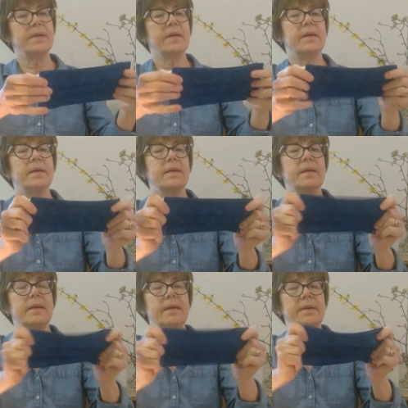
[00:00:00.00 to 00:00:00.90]
Okay,
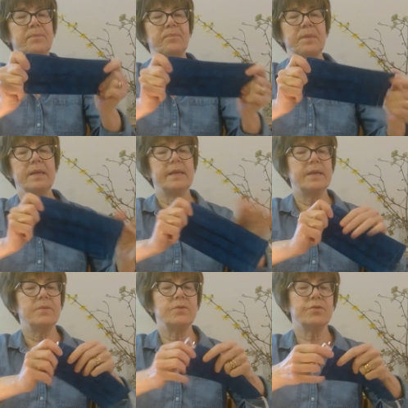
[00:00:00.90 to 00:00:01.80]
and
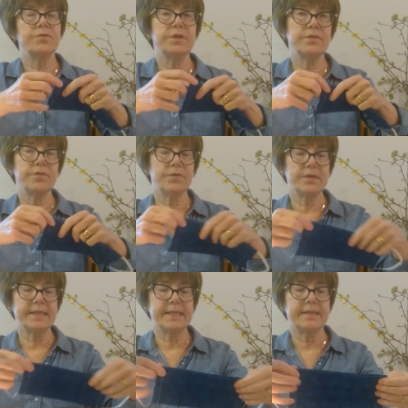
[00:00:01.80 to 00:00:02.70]
now to
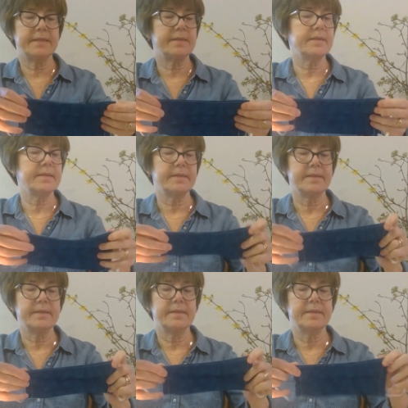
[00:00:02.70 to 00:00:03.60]
reinforce it,
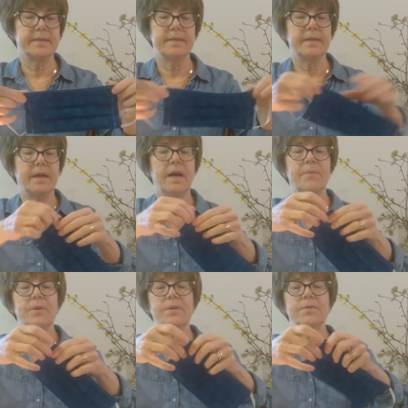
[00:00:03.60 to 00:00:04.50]
I
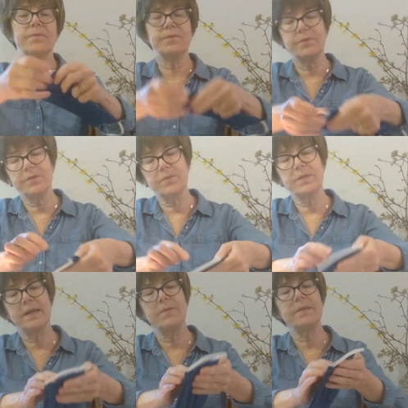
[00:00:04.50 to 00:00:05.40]
want to sew
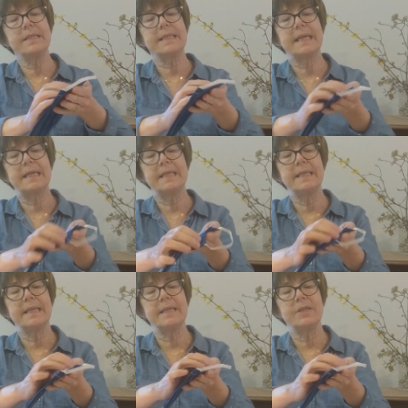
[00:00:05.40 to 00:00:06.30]
down these
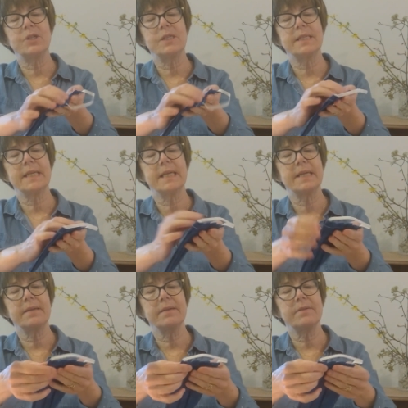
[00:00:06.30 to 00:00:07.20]
side edges
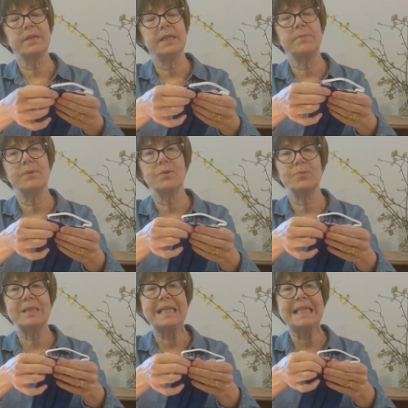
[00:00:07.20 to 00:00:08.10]
again to keep those
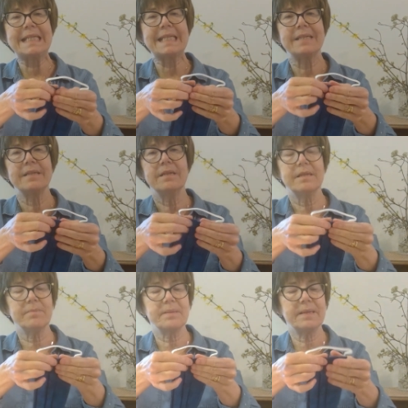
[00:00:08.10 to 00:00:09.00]
pleats
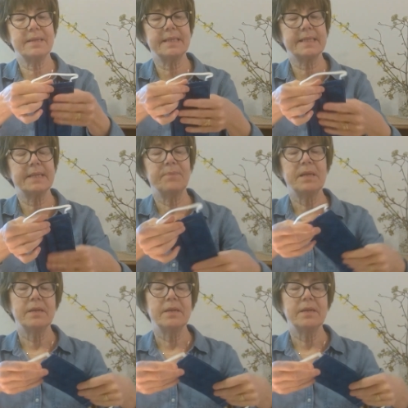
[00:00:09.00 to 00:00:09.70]
in place.